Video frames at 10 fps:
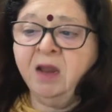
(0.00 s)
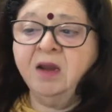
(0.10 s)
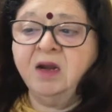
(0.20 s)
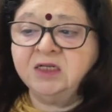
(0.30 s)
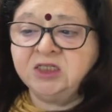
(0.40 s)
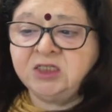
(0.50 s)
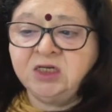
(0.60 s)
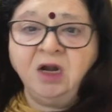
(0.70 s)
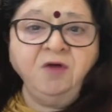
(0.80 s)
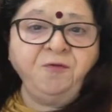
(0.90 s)

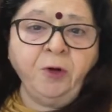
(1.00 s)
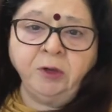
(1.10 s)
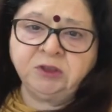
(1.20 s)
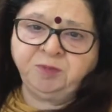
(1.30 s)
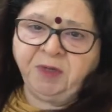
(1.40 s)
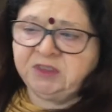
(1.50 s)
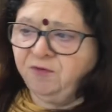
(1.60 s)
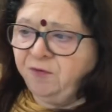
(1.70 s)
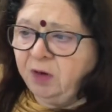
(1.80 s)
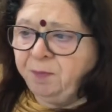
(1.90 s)
registered for
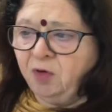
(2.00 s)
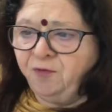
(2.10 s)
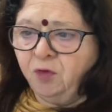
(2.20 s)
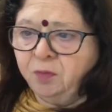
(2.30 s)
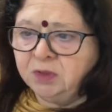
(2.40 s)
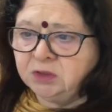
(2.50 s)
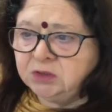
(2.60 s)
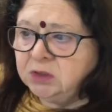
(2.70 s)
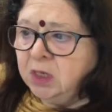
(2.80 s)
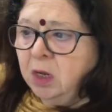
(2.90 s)
specific performance
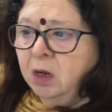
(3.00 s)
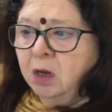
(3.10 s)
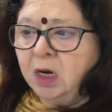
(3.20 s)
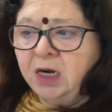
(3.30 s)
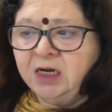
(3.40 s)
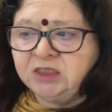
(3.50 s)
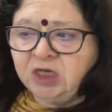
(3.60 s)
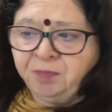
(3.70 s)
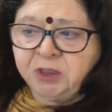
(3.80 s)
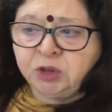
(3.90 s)
under
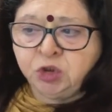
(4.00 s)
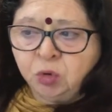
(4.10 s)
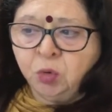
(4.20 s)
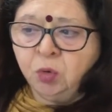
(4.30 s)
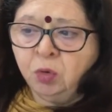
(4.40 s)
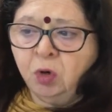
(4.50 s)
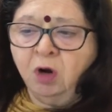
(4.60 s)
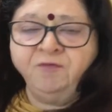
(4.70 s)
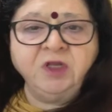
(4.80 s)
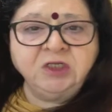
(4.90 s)
Chapter 2
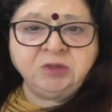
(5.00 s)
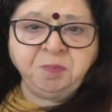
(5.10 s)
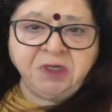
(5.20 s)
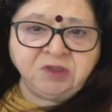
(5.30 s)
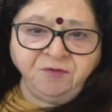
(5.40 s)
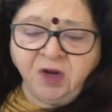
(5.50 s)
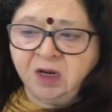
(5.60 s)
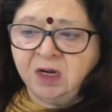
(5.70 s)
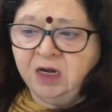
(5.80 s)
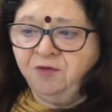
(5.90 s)
of the Specific
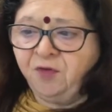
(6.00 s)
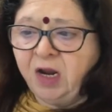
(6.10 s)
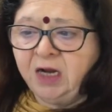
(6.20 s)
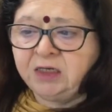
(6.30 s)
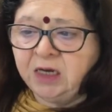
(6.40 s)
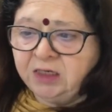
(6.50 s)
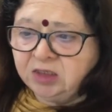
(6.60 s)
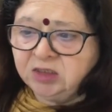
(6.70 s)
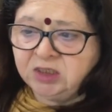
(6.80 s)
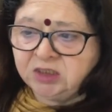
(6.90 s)
Relief Act
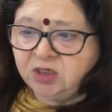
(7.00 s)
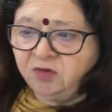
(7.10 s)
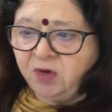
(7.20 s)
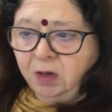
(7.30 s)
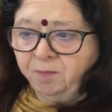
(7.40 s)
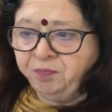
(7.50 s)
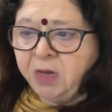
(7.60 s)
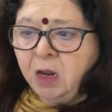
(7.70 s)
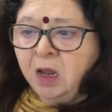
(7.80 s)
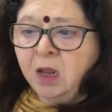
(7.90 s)
1963,
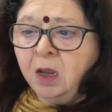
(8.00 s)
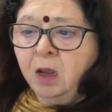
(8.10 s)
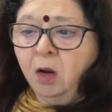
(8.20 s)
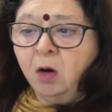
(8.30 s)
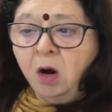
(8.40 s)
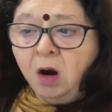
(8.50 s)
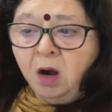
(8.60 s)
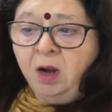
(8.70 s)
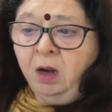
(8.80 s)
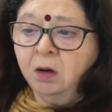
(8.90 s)

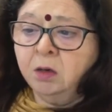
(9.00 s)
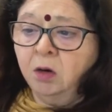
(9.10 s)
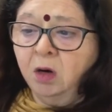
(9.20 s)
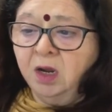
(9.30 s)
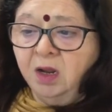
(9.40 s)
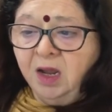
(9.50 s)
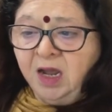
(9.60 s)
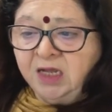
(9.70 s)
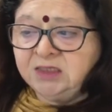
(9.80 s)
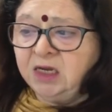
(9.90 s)
or
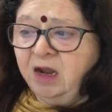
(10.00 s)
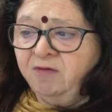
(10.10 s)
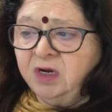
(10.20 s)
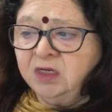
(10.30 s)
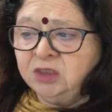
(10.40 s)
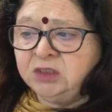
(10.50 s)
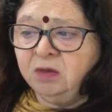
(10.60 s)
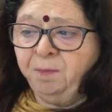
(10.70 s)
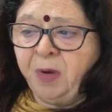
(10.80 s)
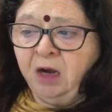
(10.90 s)
as an evidence
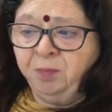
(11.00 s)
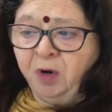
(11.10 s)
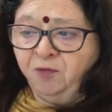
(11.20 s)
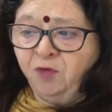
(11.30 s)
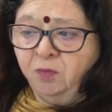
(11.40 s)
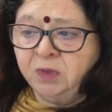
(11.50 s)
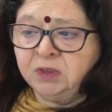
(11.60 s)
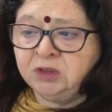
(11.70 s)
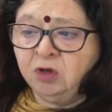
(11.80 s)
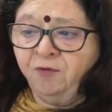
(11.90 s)
part
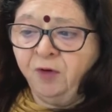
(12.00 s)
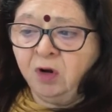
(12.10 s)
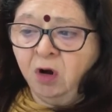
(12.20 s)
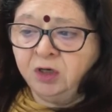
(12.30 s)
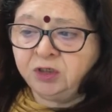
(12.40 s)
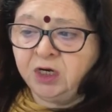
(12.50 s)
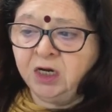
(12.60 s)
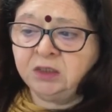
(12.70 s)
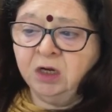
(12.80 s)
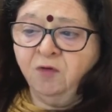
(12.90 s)
performance of a
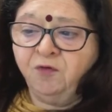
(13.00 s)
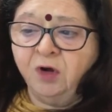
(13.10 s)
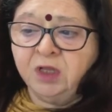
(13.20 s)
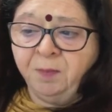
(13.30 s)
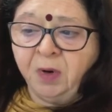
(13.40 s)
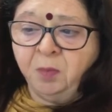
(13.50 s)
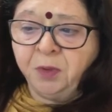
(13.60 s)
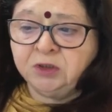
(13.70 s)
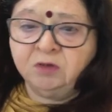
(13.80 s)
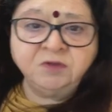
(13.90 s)
contract for the
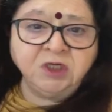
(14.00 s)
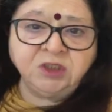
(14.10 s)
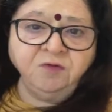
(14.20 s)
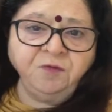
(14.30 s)
purpose of Section